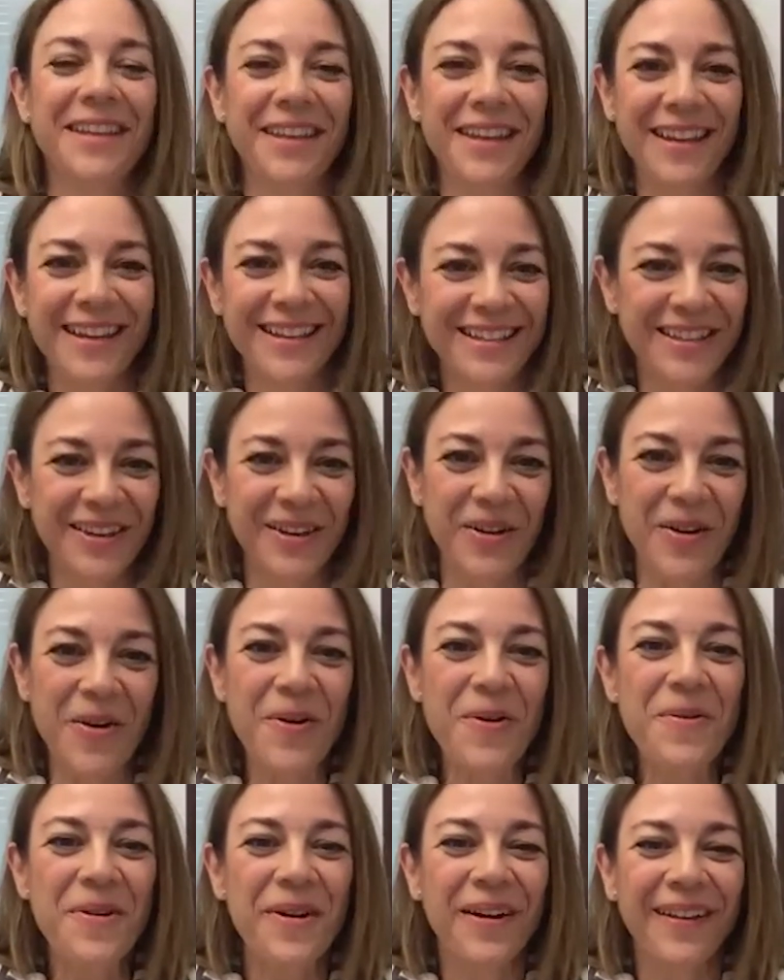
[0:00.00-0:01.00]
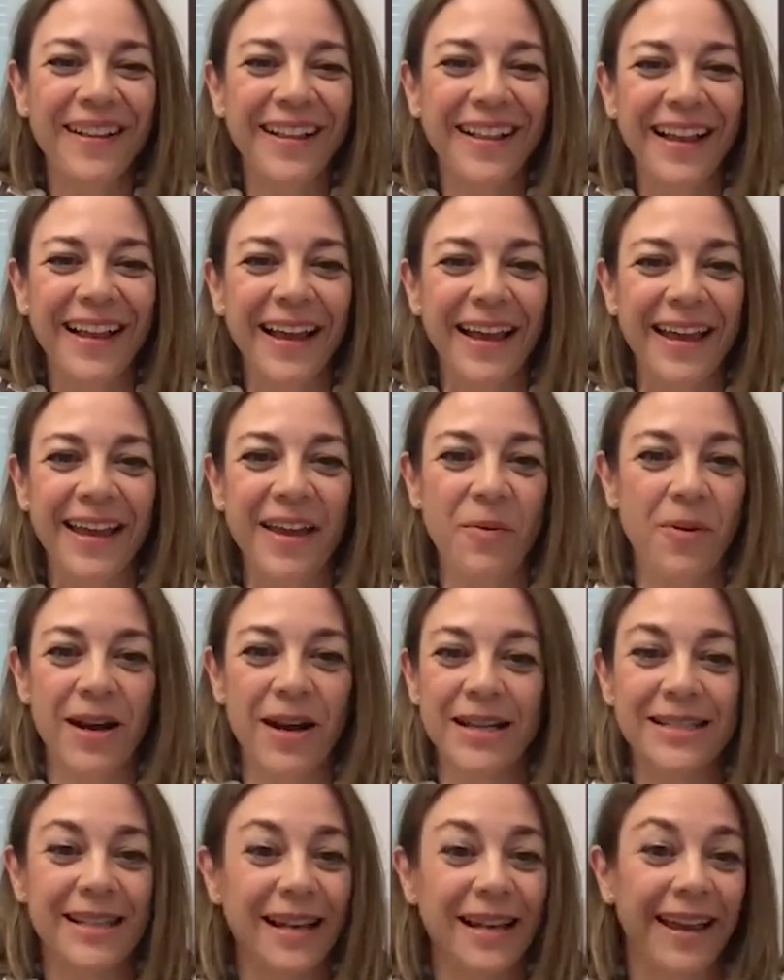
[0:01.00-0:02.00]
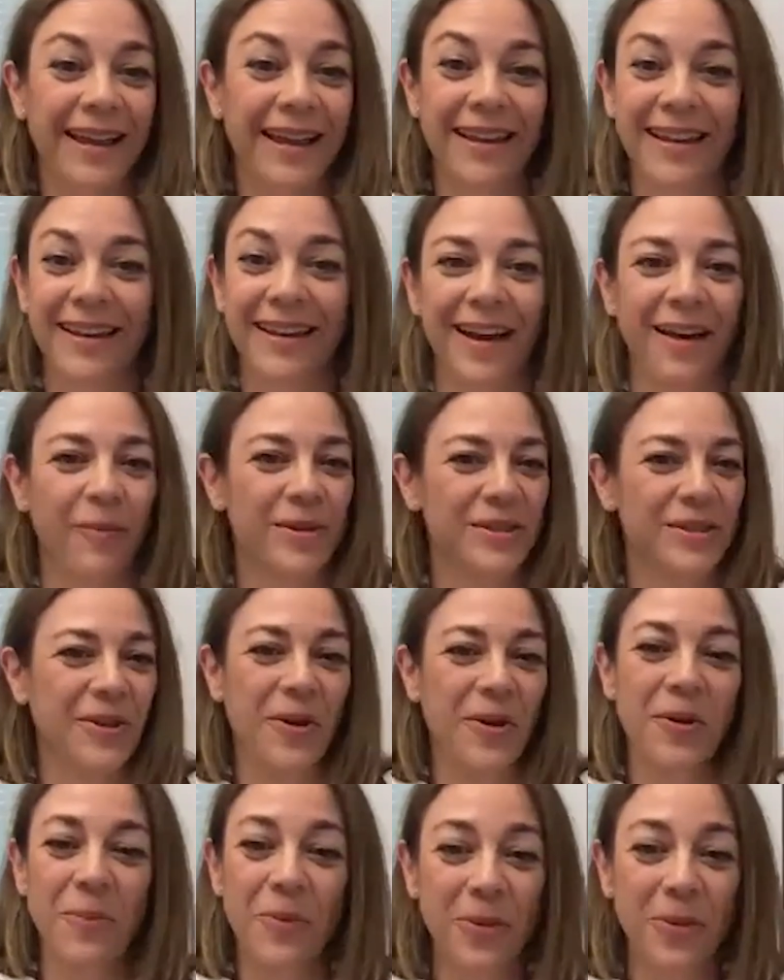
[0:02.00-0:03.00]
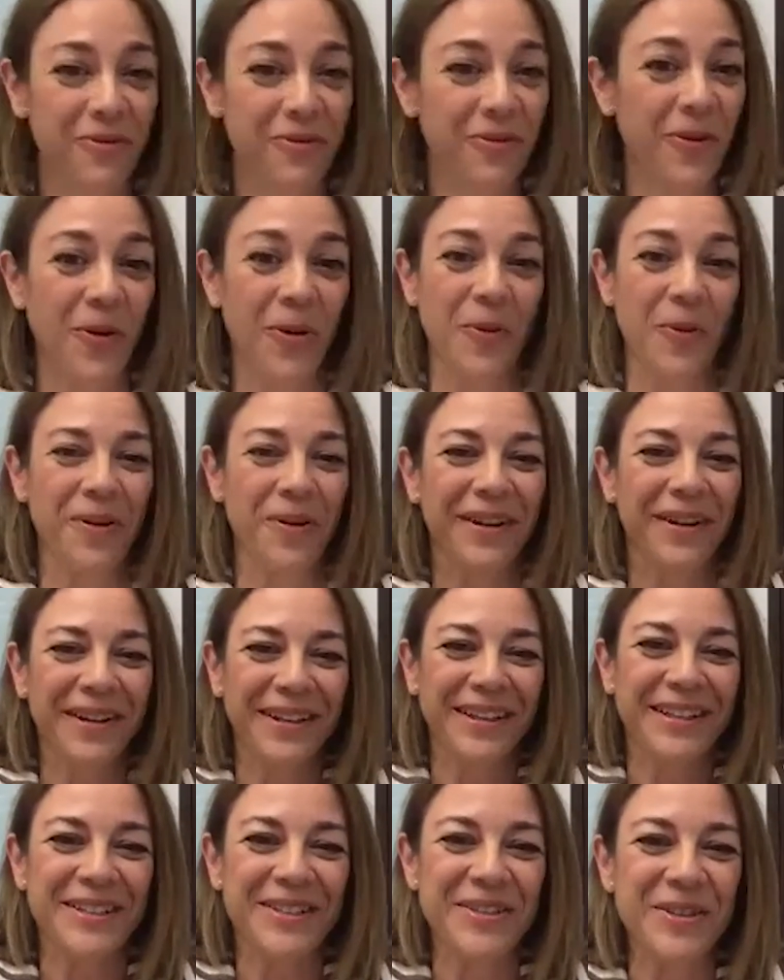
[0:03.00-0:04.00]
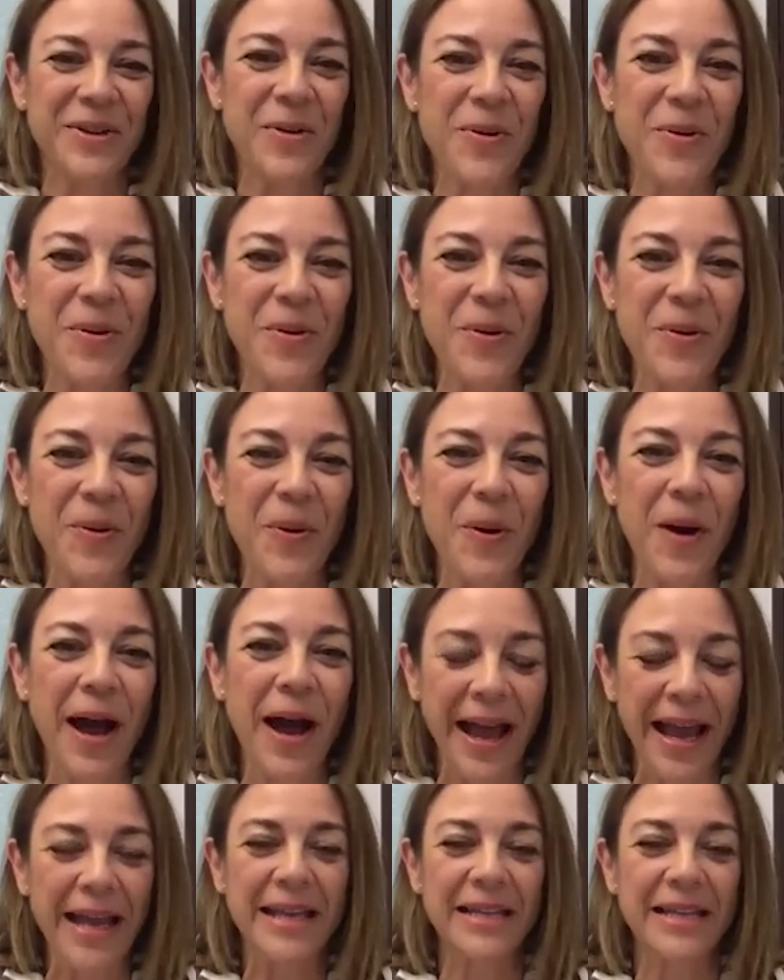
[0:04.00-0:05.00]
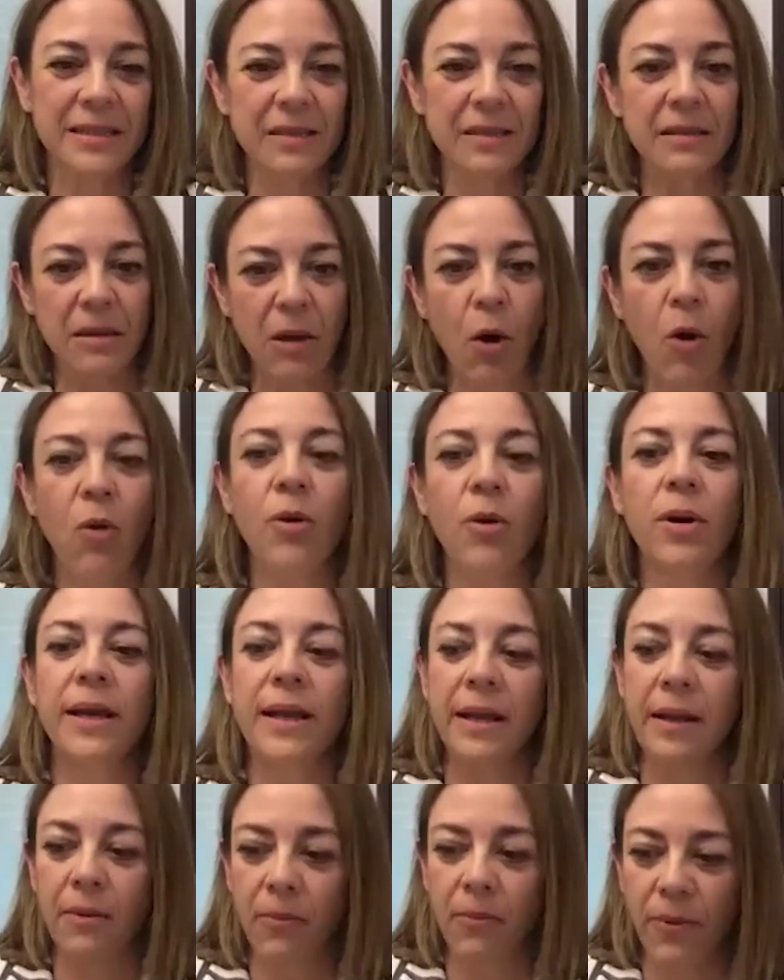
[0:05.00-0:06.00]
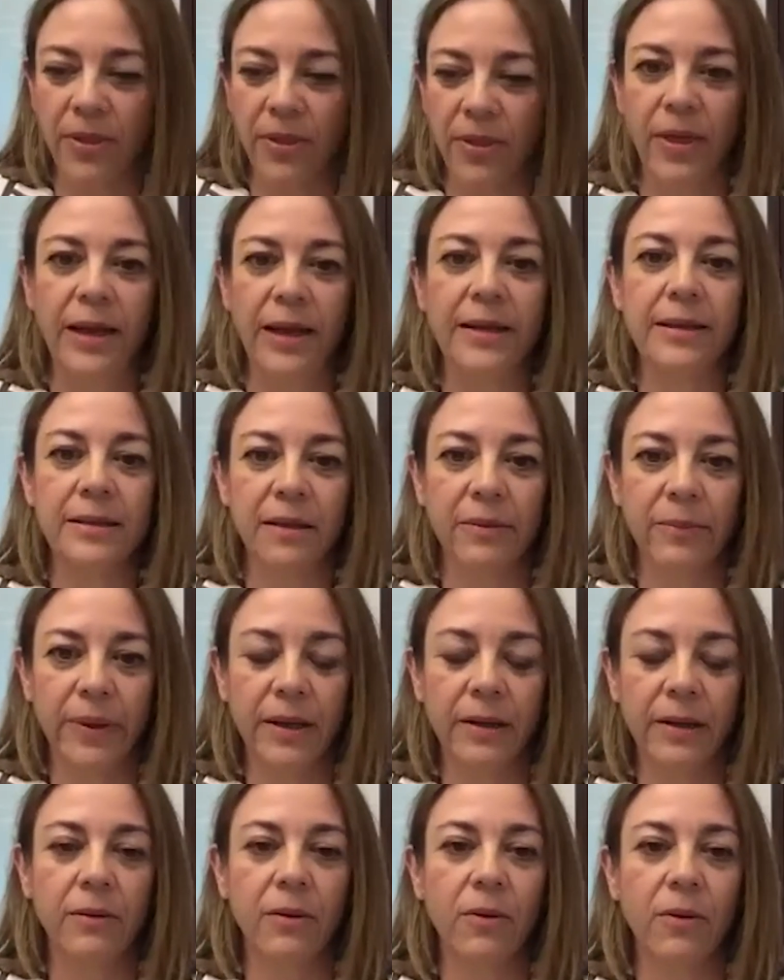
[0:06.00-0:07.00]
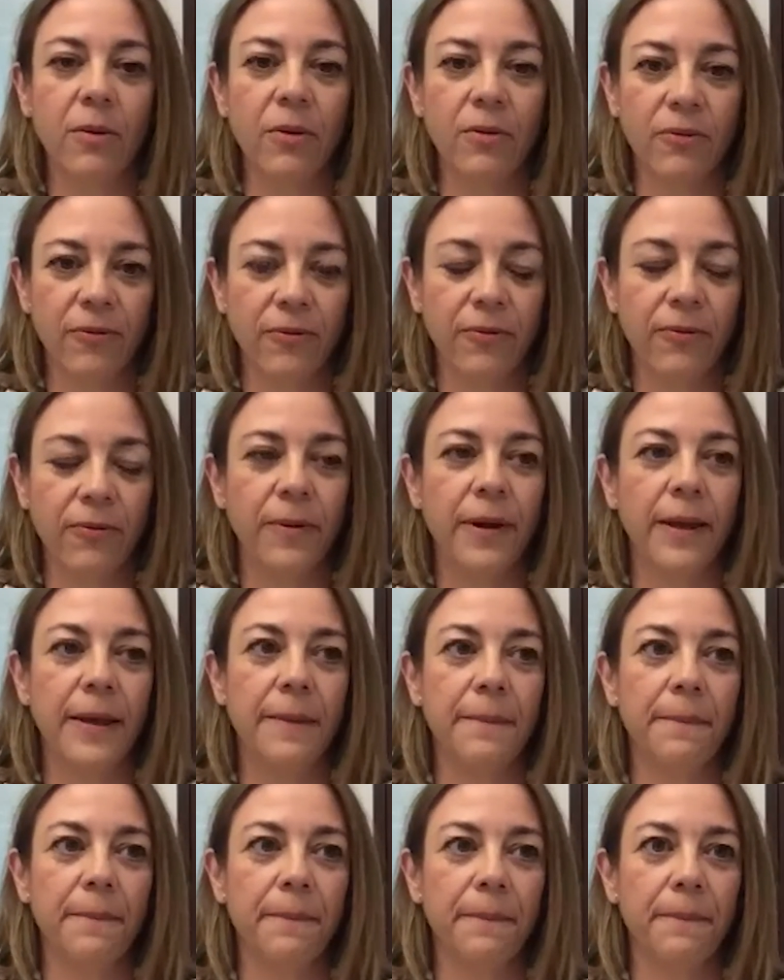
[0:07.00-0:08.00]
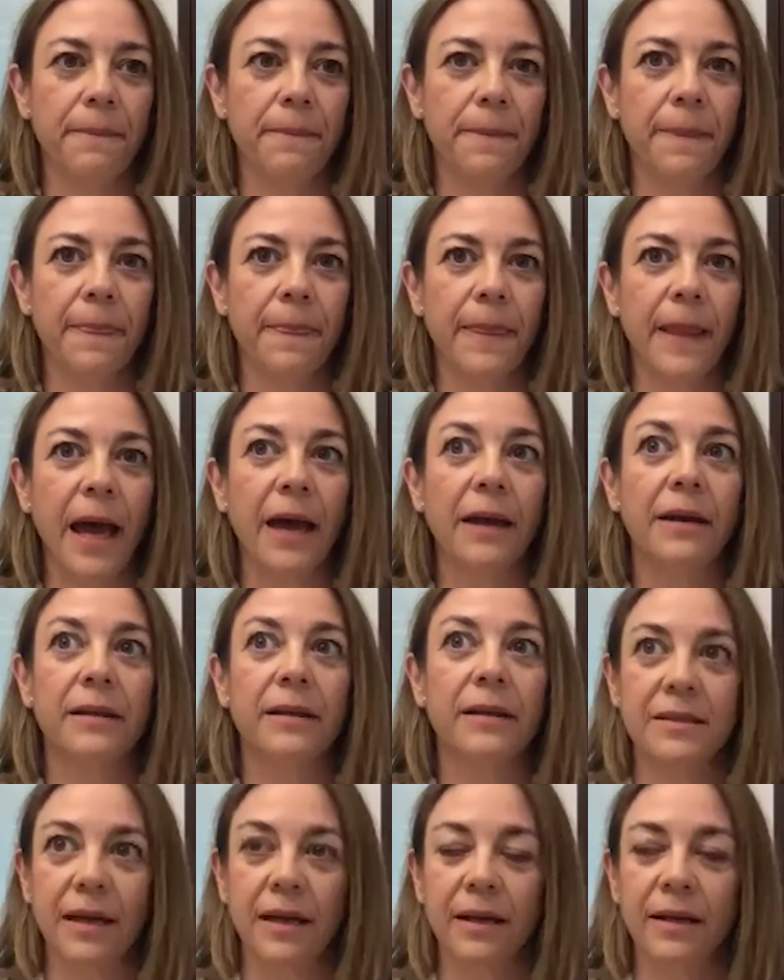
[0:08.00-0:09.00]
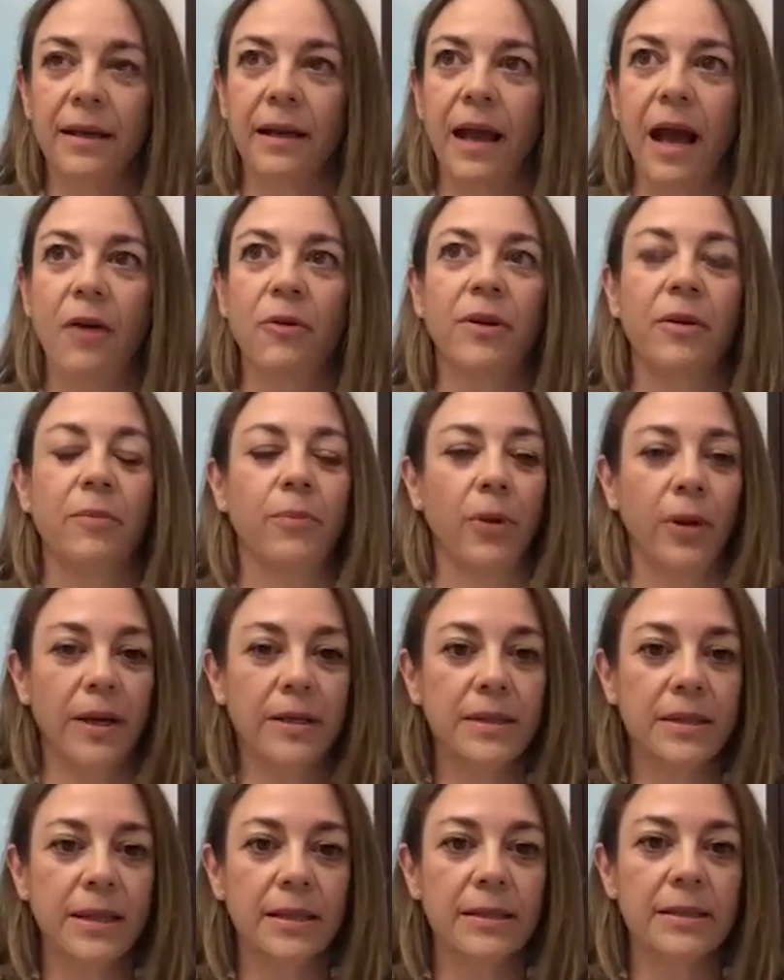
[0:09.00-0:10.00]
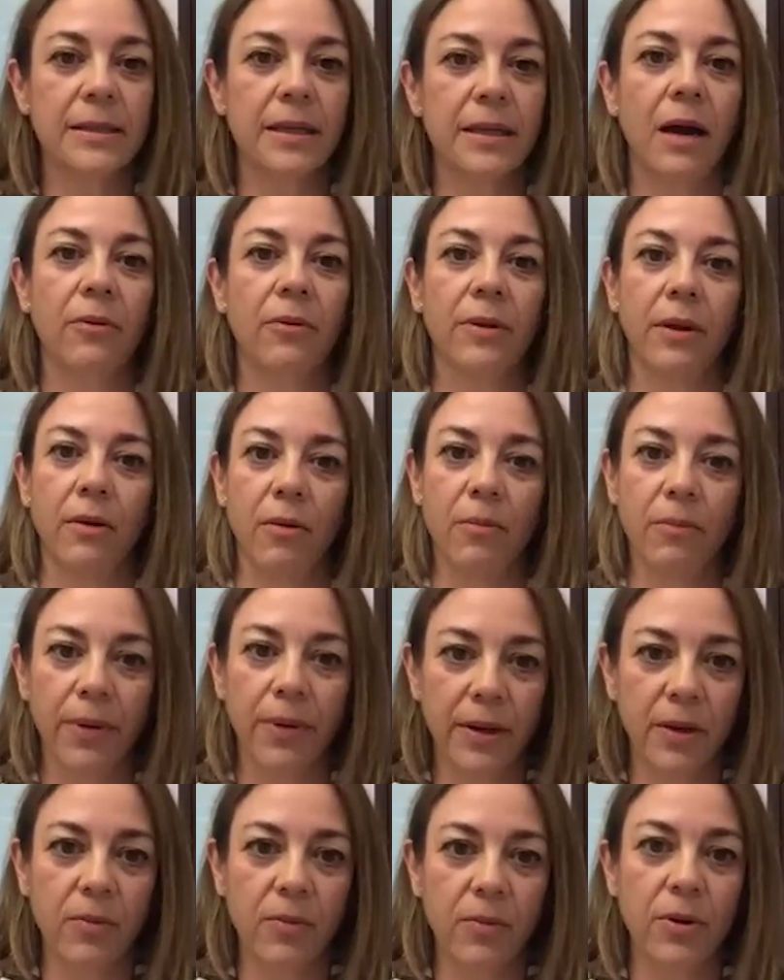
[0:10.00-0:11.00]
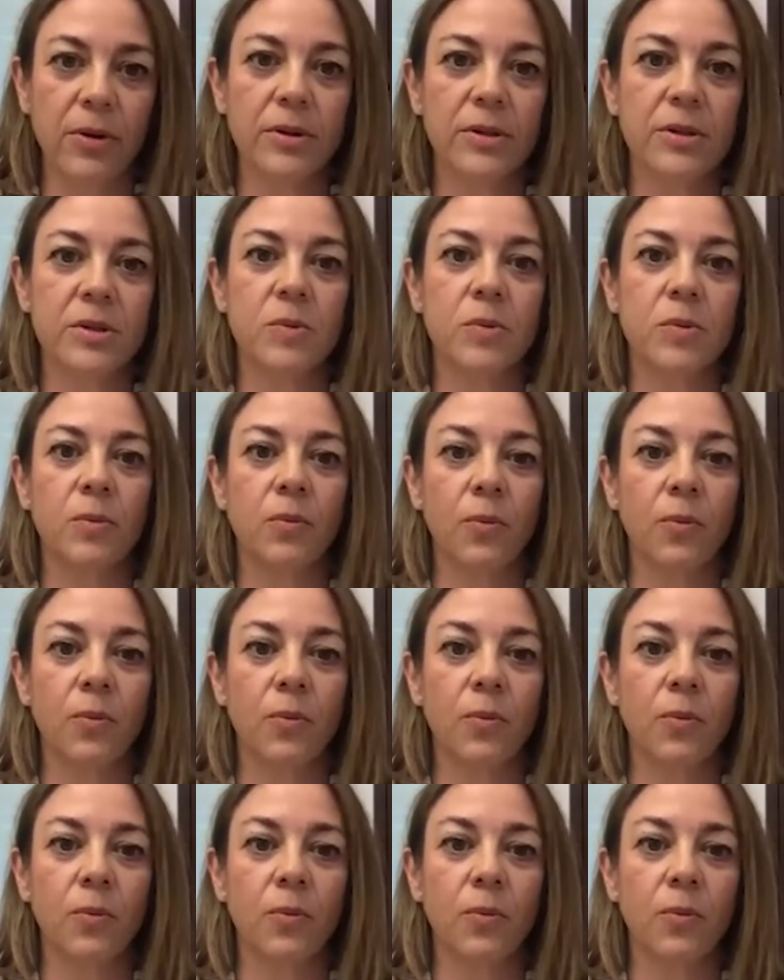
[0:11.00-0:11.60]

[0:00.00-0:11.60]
years ago, it was like I was going with the flow. So it's only with a little bit of understanding how the politics, how the company works.